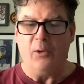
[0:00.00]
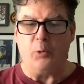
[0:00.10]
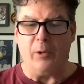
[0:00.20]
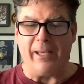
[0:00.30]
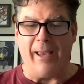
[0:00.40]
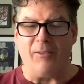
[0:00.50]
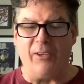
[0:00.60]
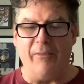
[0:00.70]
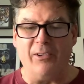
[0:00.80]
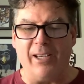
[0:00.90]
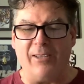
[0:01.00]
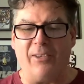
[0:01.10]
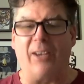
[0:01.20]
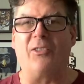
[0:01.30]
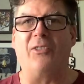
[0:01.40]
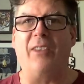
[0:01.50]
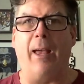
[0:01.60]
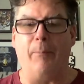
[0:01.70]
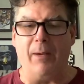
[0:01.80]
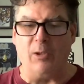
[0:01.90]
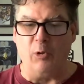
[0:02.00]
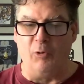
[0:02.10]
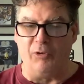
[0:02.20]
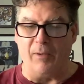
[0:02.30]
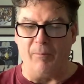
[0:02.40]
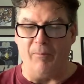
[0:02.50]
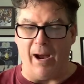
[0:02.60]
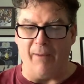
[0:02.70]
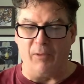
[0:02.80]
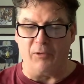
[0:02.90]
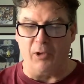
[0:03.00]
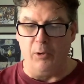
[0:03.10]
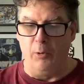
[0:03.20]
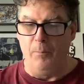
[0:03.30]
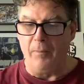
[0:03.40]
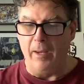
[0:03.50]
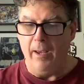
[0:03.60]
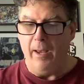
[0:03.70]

28-17, Texas Tech beat Houston, 5-2.